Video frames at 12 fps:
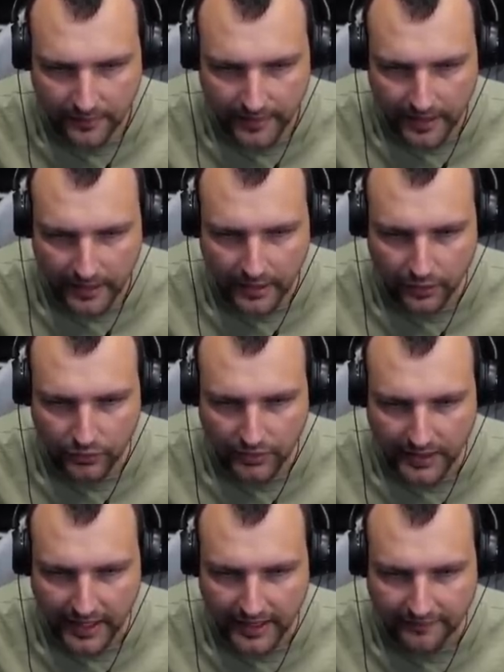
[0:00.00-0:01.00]
We are going to
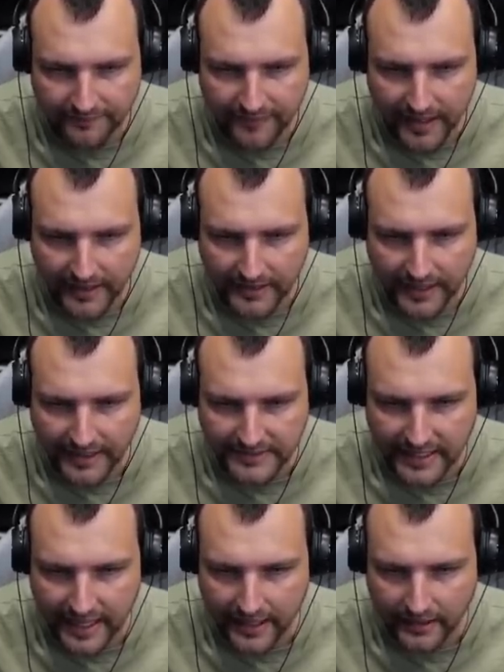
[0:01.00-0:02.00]
take a very
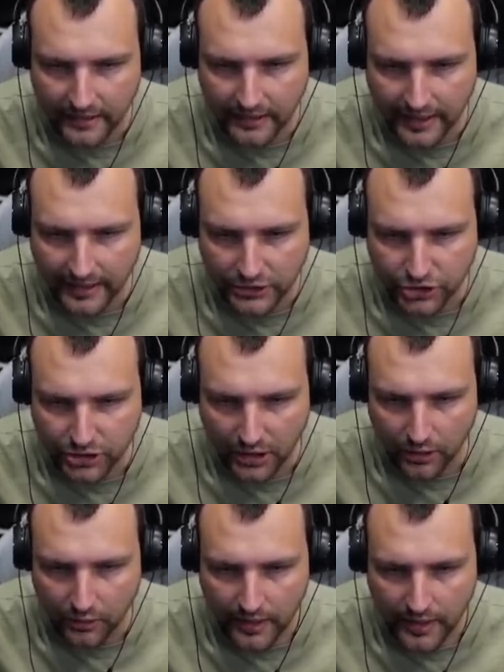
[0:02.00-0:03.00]
nice angle like
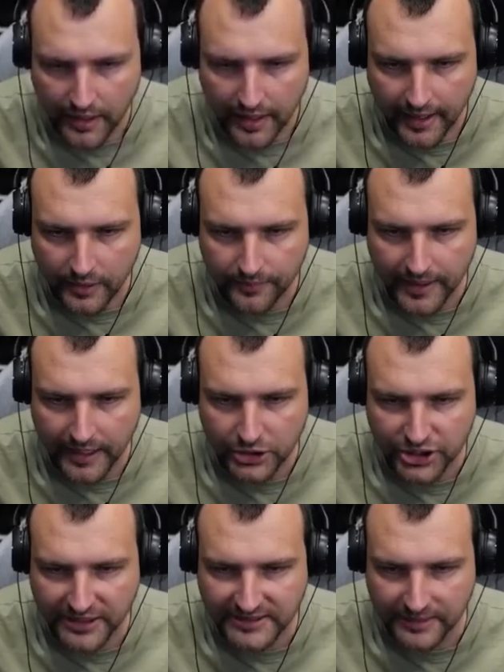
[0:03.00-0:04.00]
so, and we are
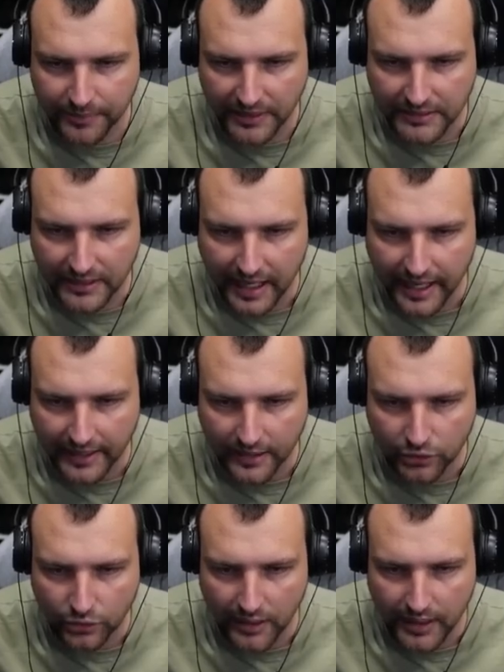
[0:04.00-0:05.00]
just simply trying
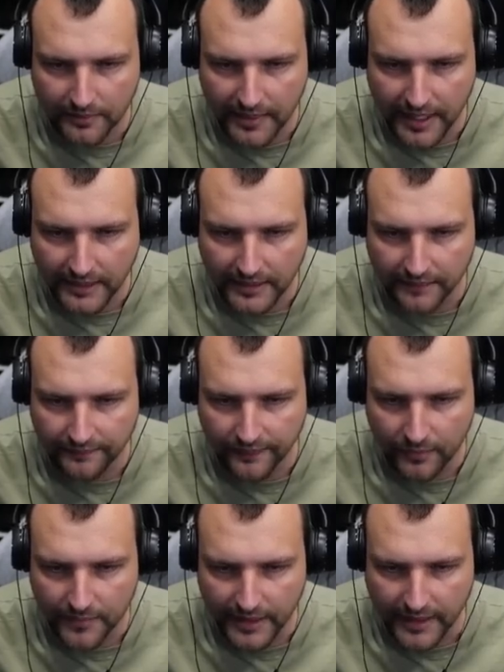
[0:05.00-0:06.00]
to eliminate him
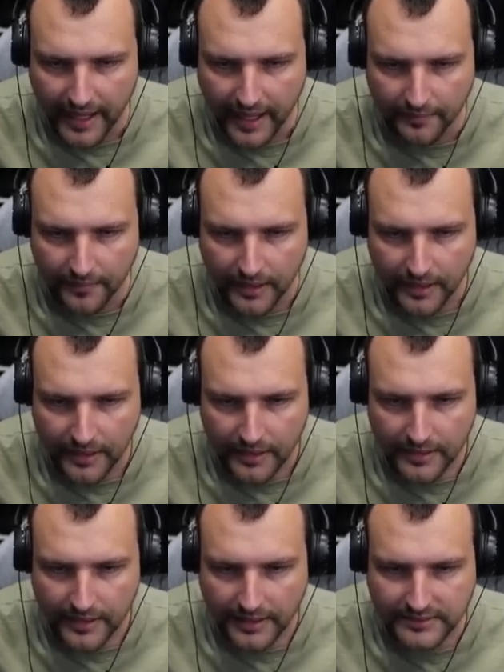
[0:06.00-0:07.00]
from the game.
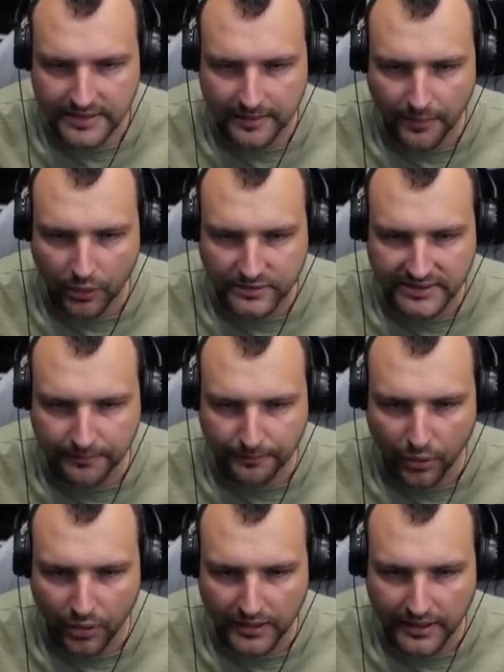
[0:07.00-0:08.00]
That's the most
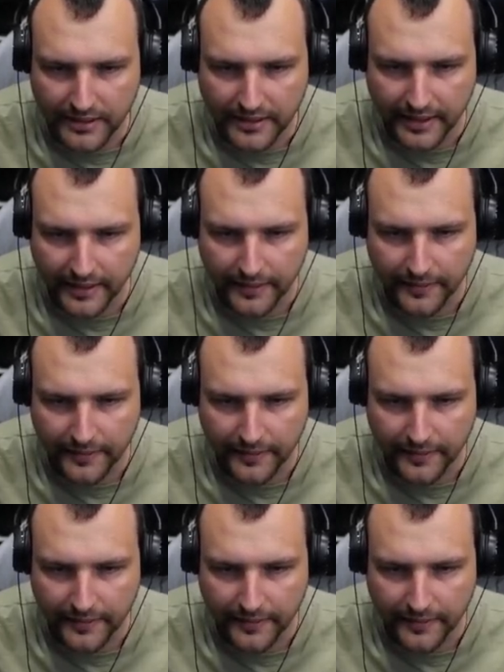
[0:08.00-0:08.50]
important thing.